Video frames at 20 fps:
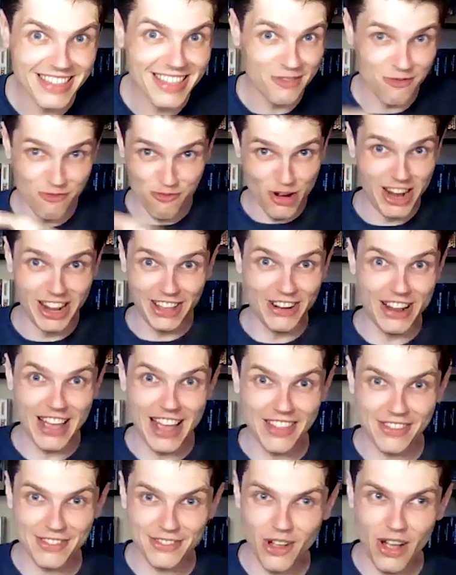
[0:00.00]
There's really good
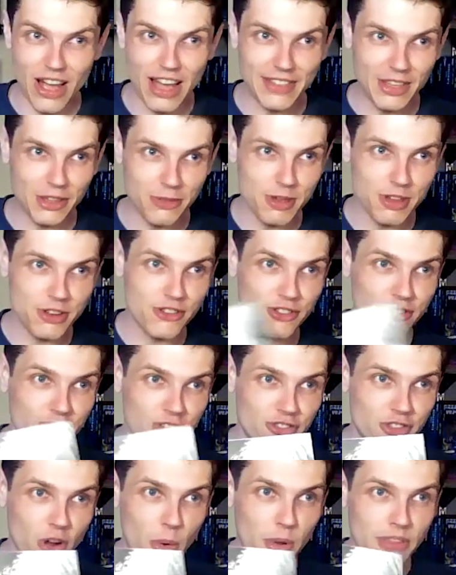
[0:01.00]
art. There's no handouts, but you should
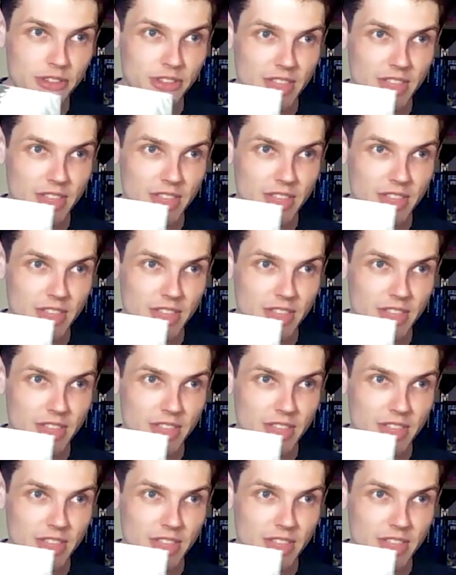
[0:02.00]
just show it